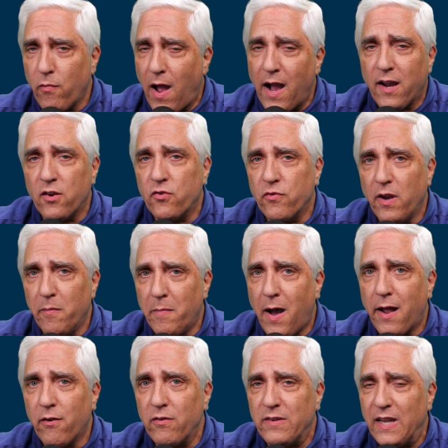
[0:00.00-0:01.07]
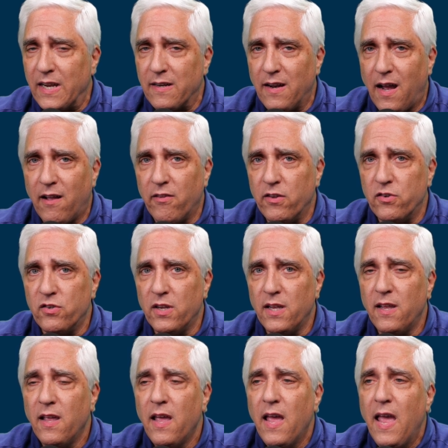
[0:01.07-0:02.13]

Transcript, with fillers: rocketry, modern technology.